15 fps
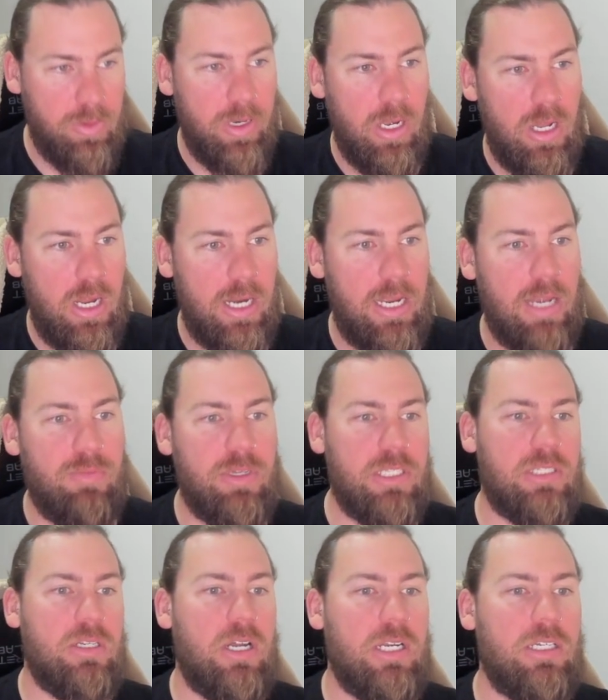like, and we
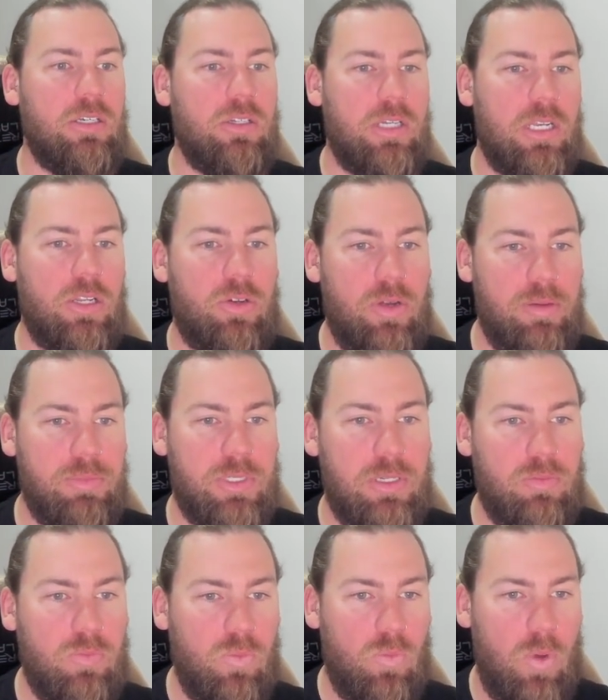decided to look at the
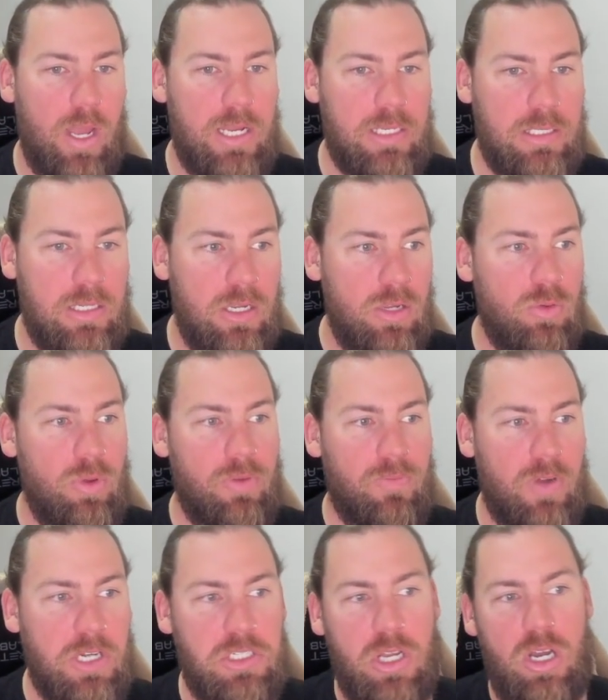Crimson Waste with
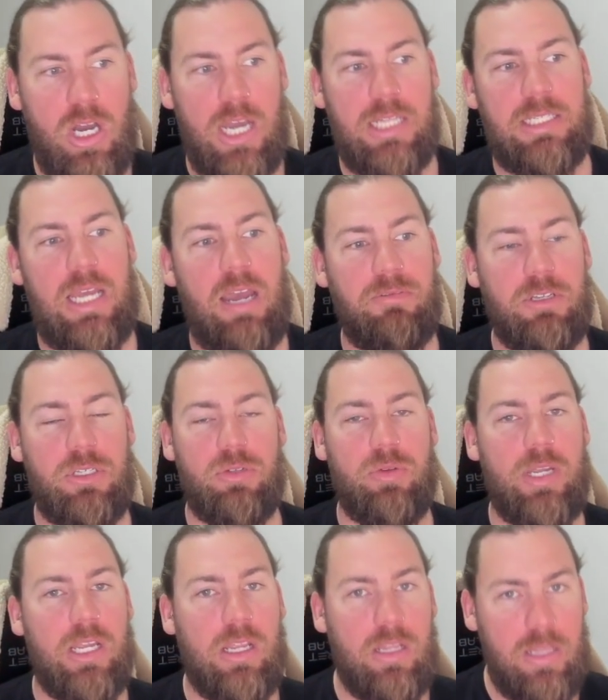fresh eyes after
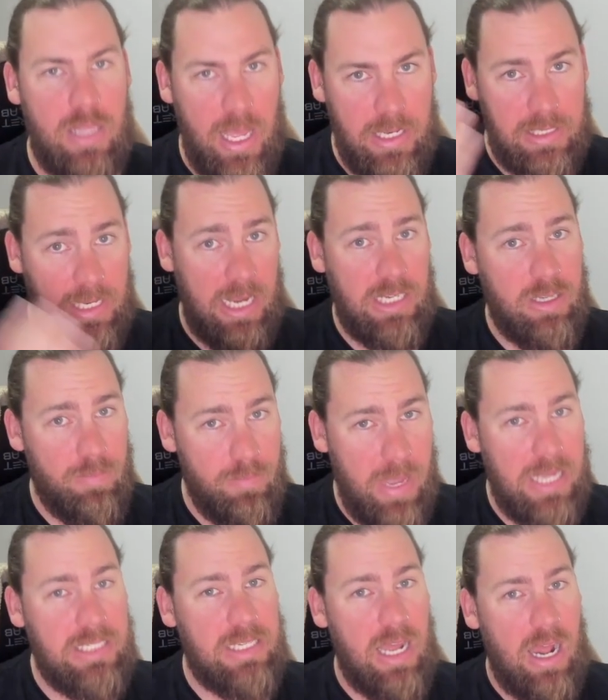doing that Sanctum
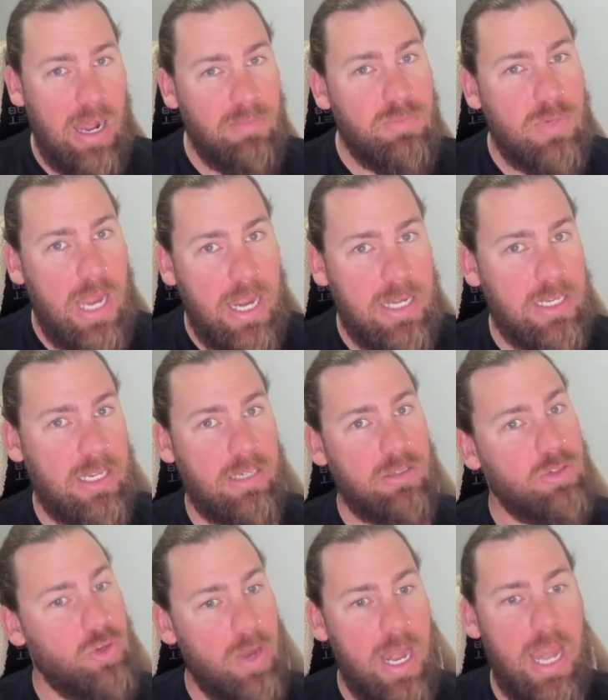Mesa update that
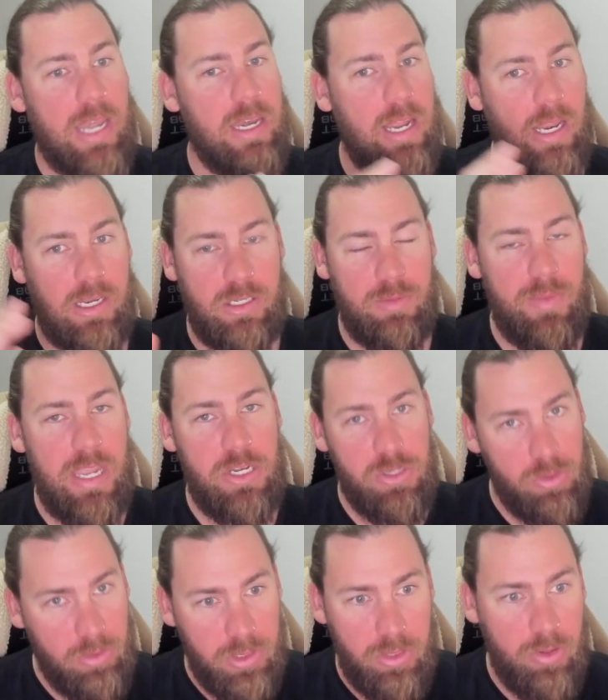Grant and Dimitri
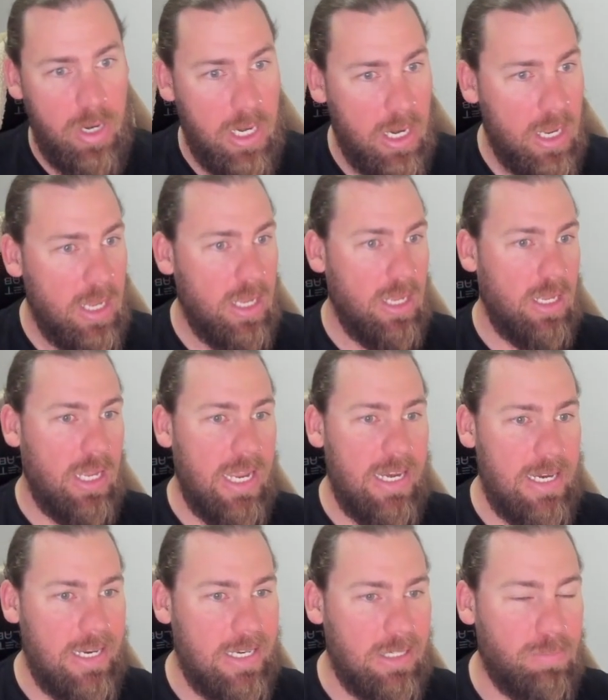were doing.
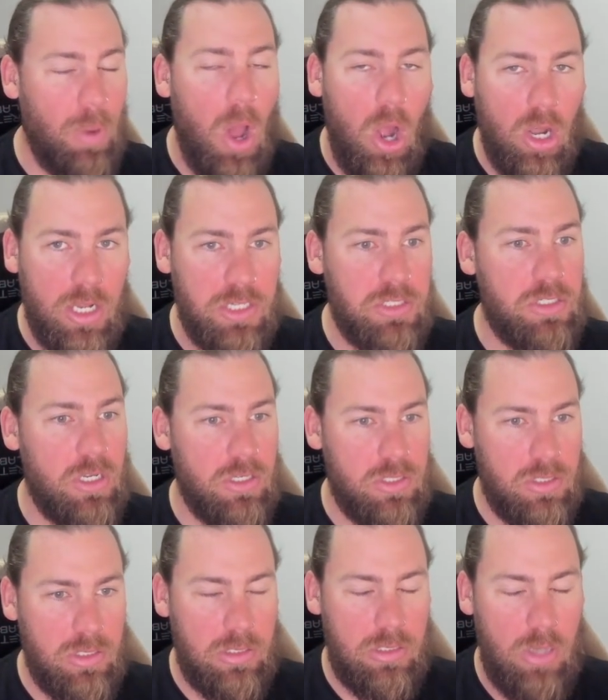It is polished
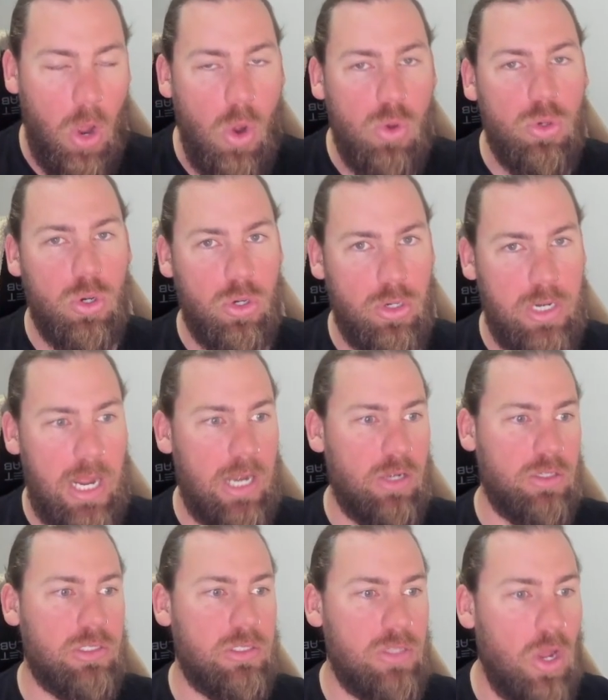so good and
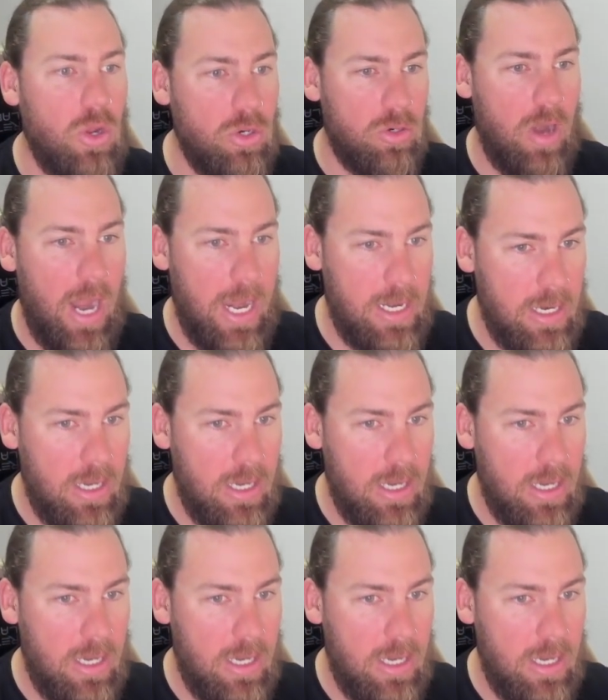looks so great.